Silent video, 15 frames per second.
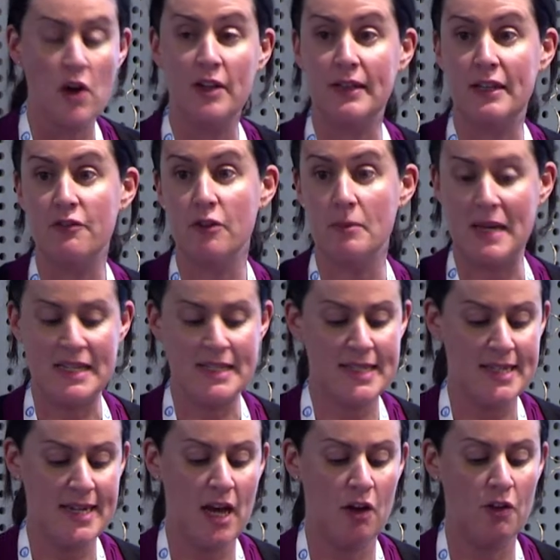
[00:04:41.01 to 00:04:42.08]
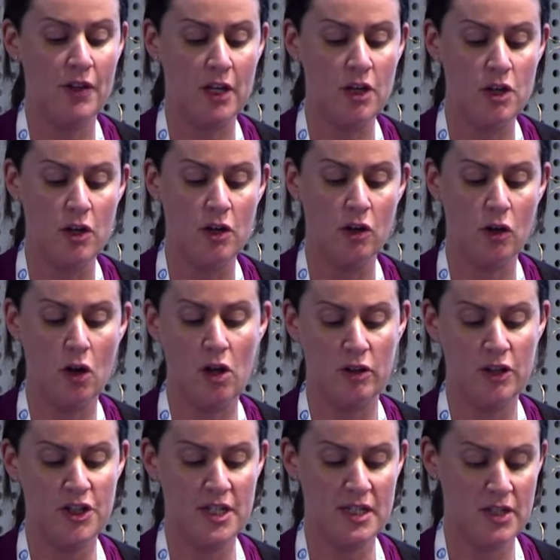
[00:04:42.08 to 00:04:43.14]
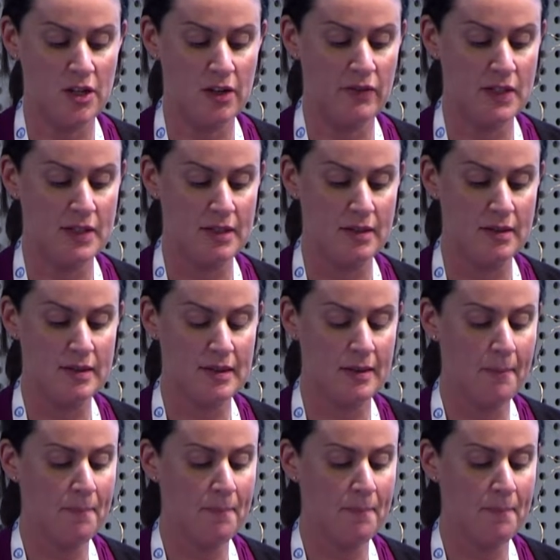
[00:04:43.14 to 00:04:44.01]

only from Eastern Health acute oncology services.